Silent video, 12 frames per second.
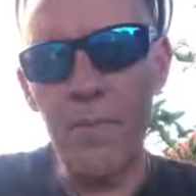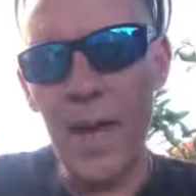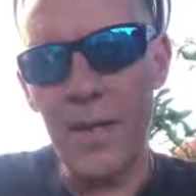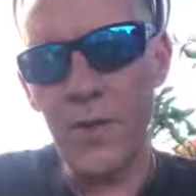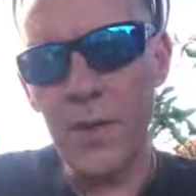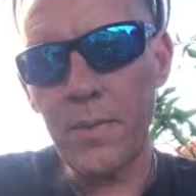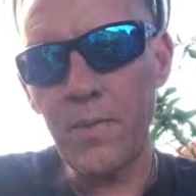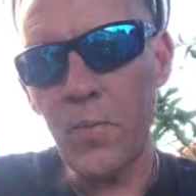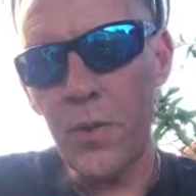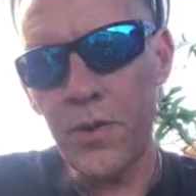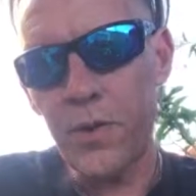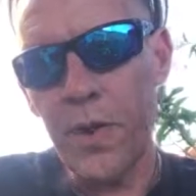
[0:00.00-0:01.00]
Magic,
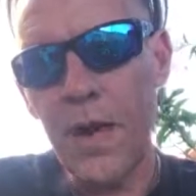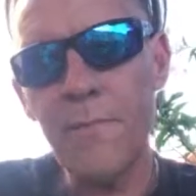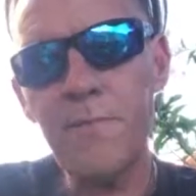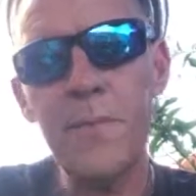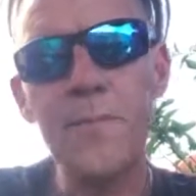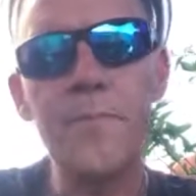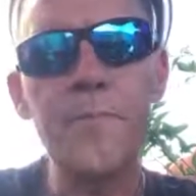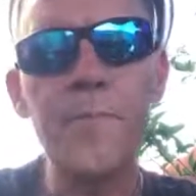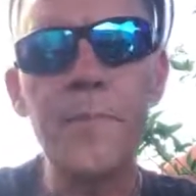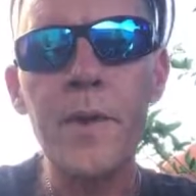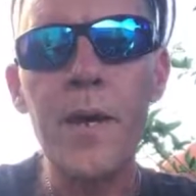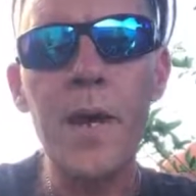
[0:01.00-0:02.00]
witchcraft,
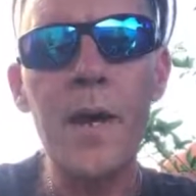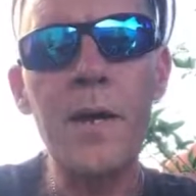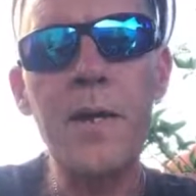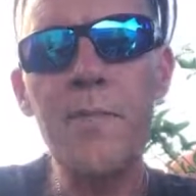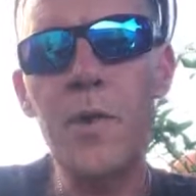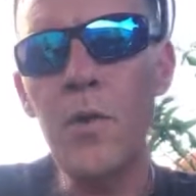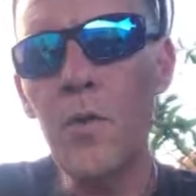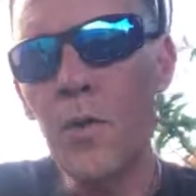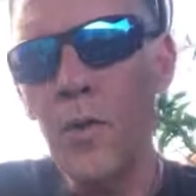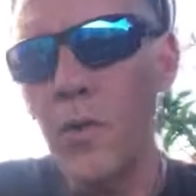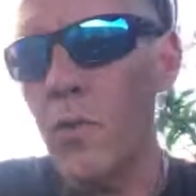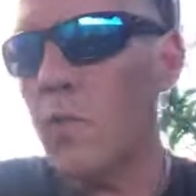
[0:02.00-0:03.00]
even
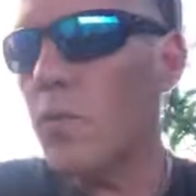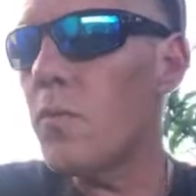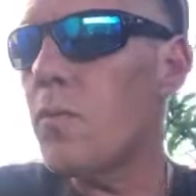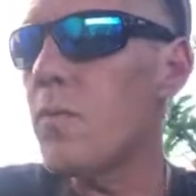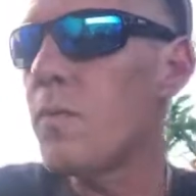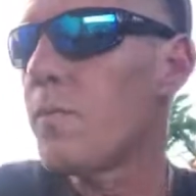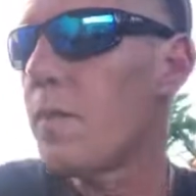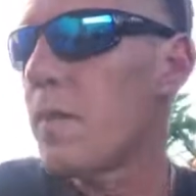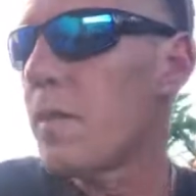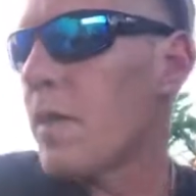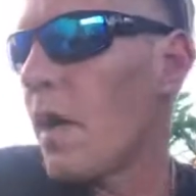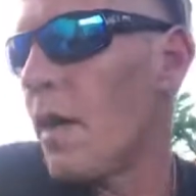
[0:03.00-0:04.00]
hoodoo,
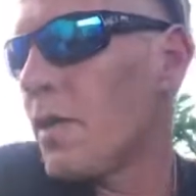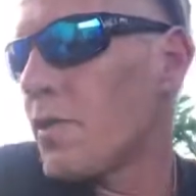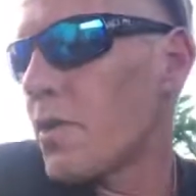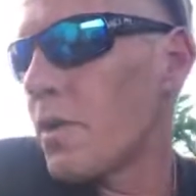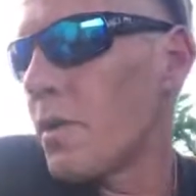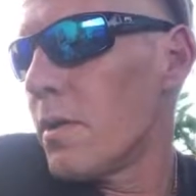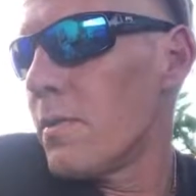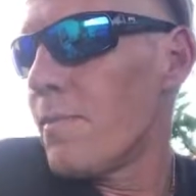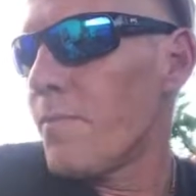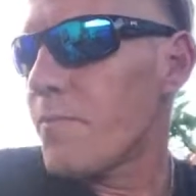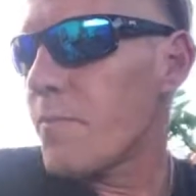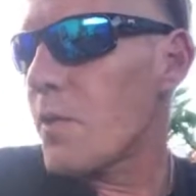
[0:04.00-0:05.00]
conjure.
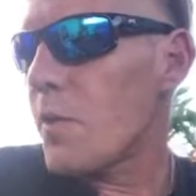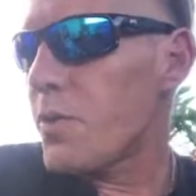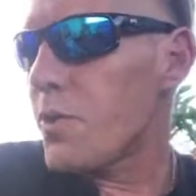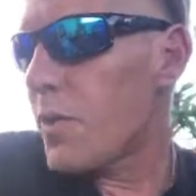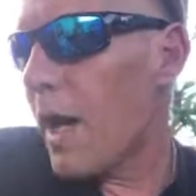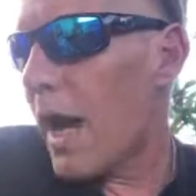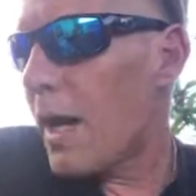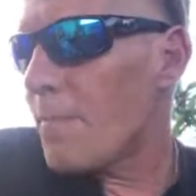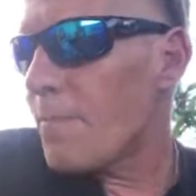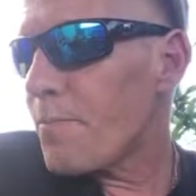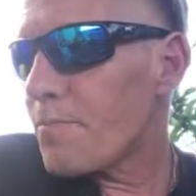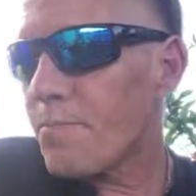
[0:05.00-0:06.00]
What you got?
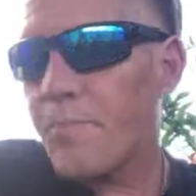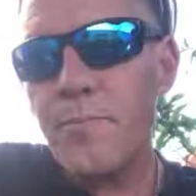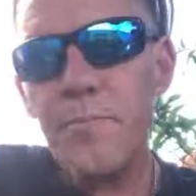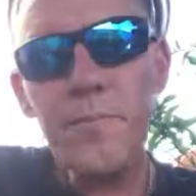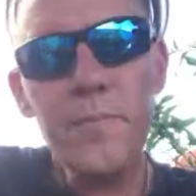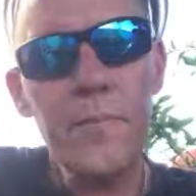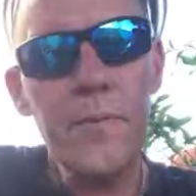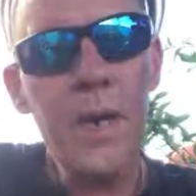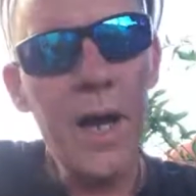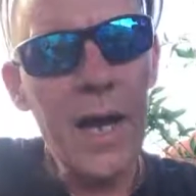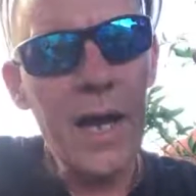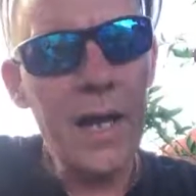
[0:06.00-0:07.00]

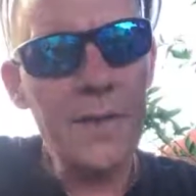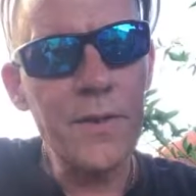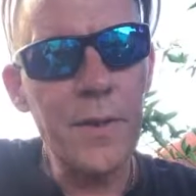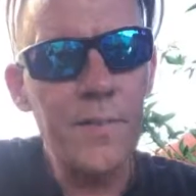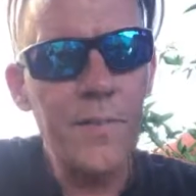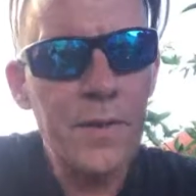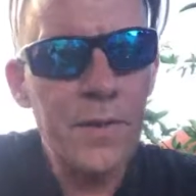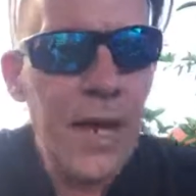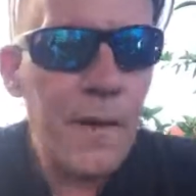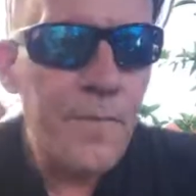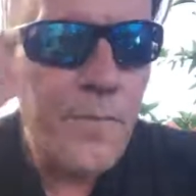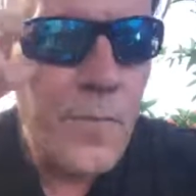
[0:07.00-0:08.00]
I got something to
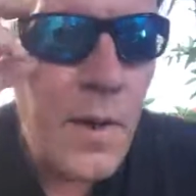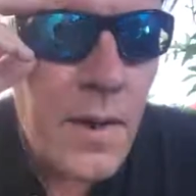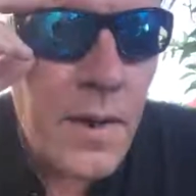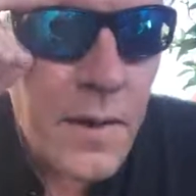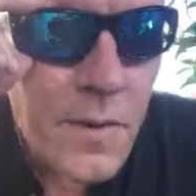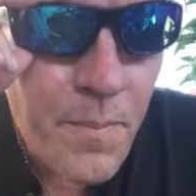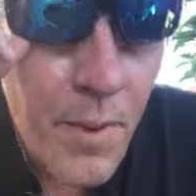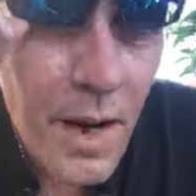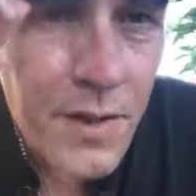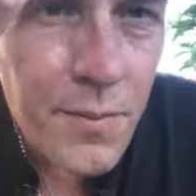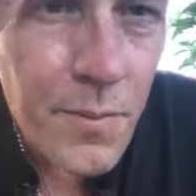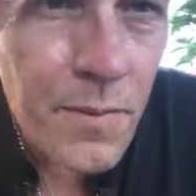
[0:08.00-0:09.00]
say. Is it
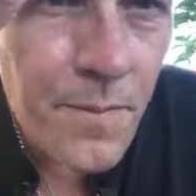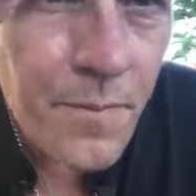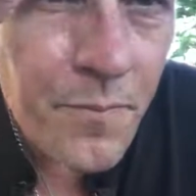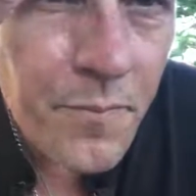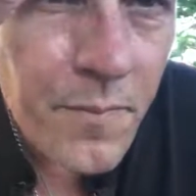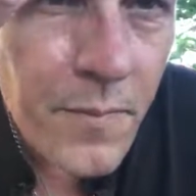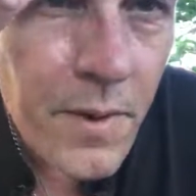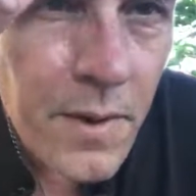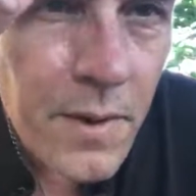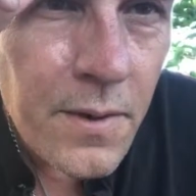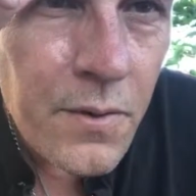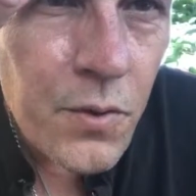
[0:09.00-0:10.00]
possible
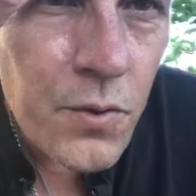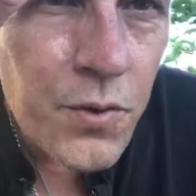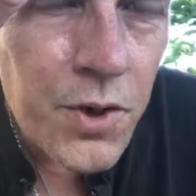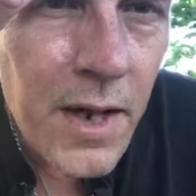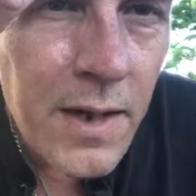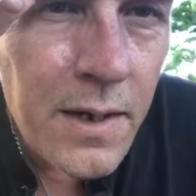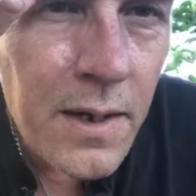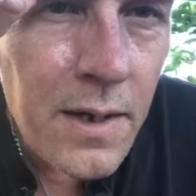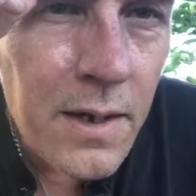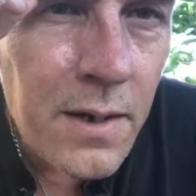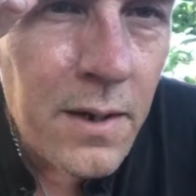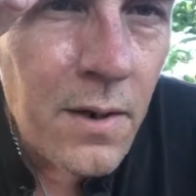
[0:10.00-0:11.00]
to check
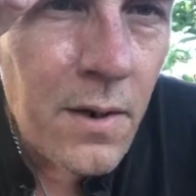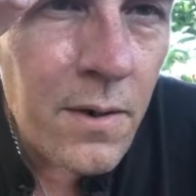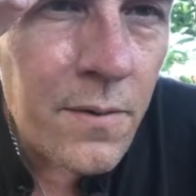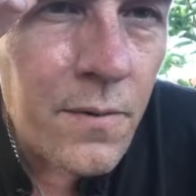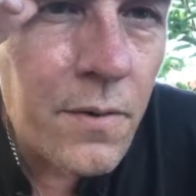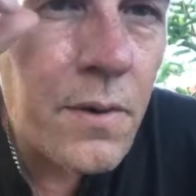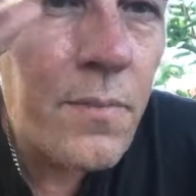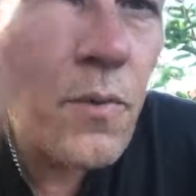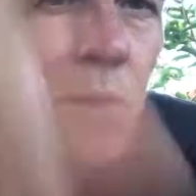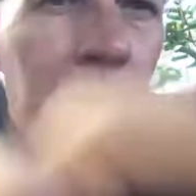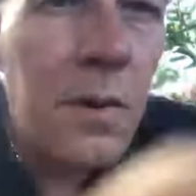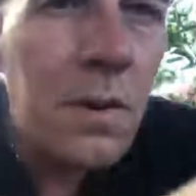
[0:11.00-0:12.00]
in on
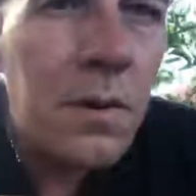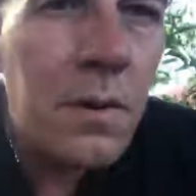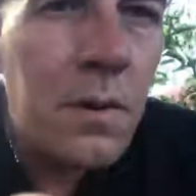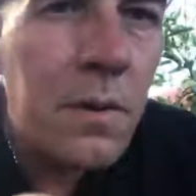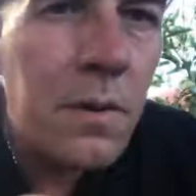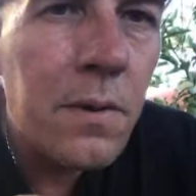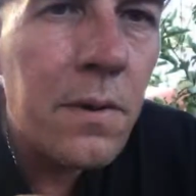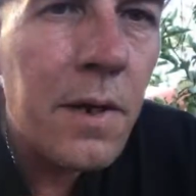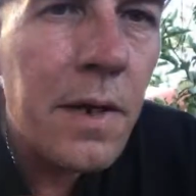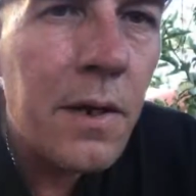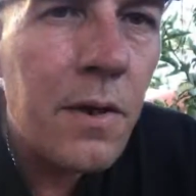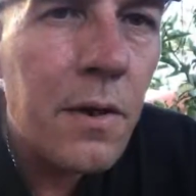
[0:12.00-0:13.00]
someone
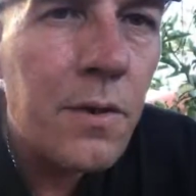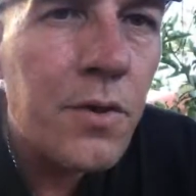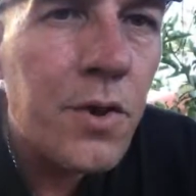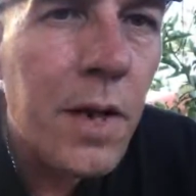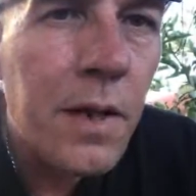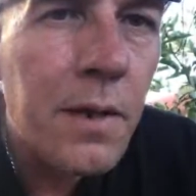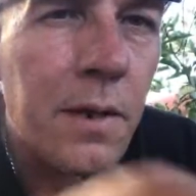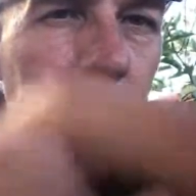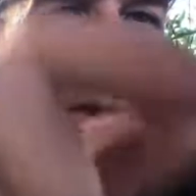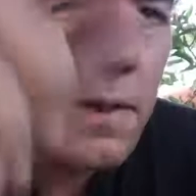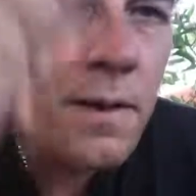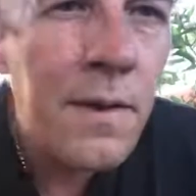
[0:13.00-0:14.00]

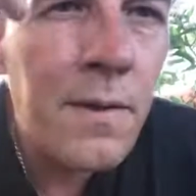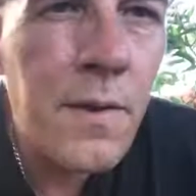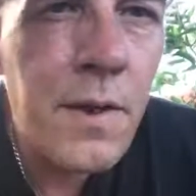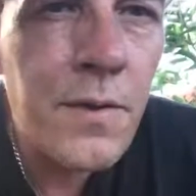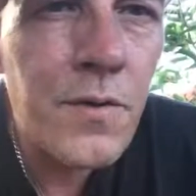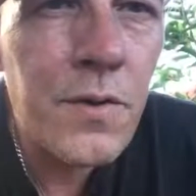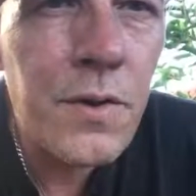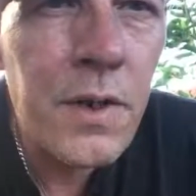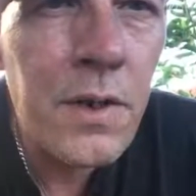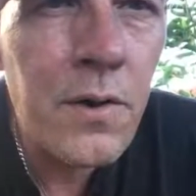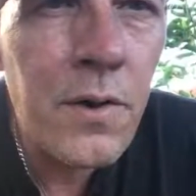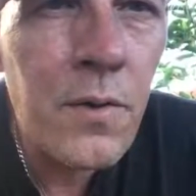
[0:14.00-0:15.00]
energetically that is
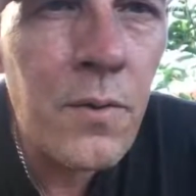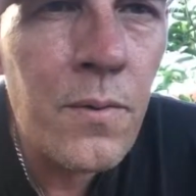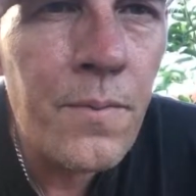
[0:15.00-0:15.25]
near you?